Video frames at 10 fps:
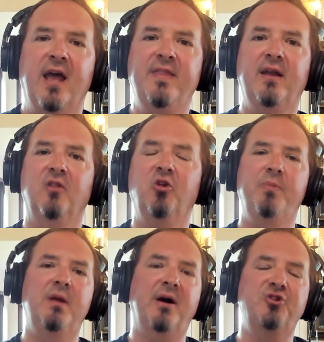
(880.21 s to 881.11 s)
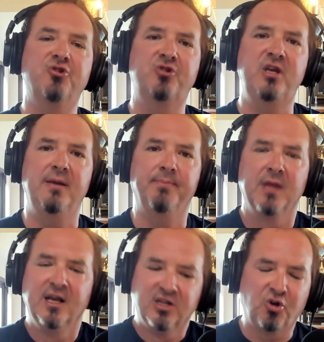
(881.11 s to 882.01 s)
And then a little bit about your team.
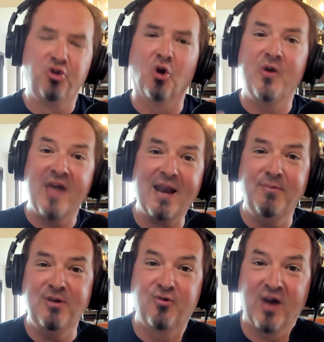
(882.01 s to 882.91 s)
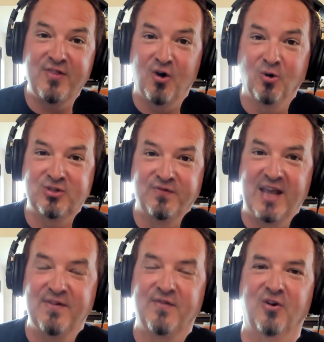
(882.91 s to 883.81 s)
So you're with Adam DeGraide, the host of
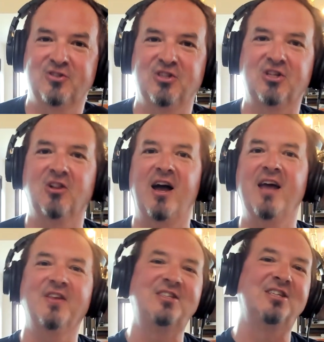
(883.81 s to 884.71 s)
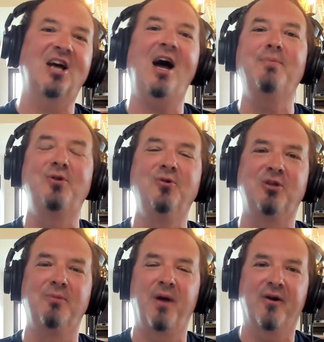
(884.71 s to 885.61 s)
David Vs Goliath. This is Tom
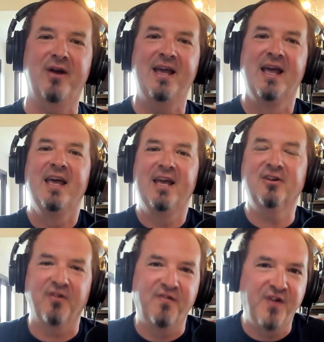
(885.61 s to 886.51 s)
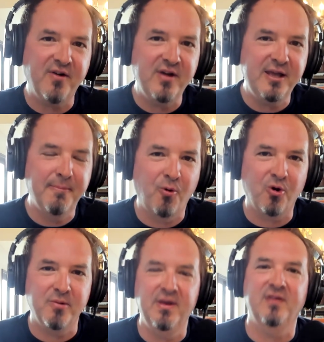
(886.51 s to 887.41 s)
Dusenberry. Here's a very
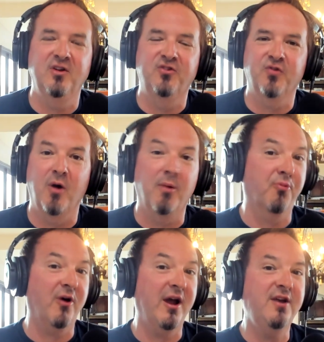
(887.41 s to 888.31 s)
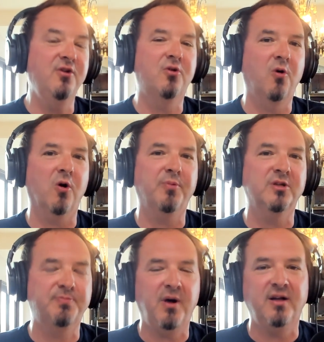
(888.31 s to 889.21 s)
important message from our brand new
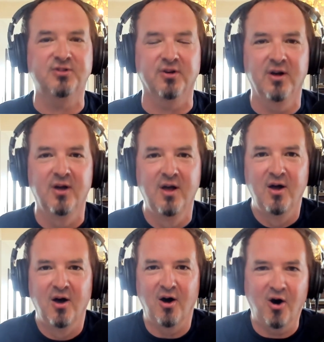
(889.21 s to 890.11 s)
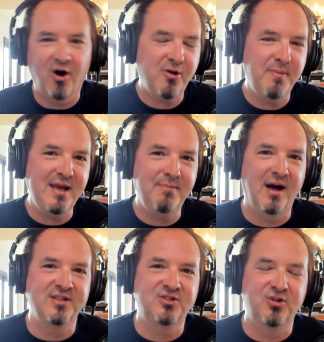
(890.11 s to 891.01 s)
corporate sponsor,
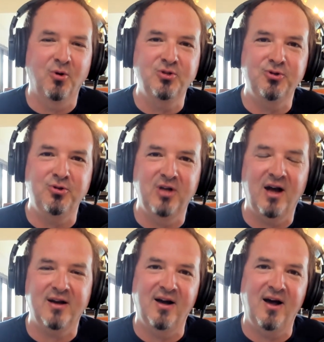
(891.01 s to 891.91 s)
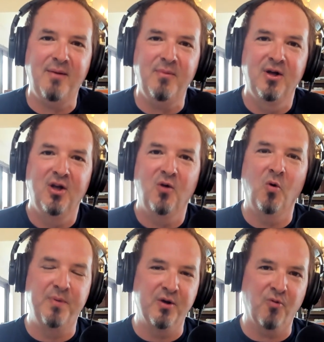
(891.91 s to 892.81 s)
AutomateMySocial.com.
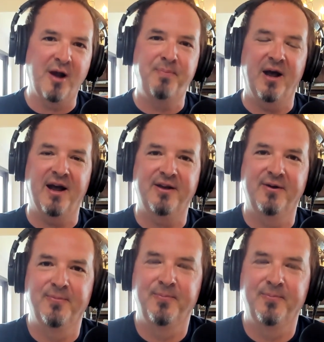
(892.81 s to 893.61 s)
We'll be right back.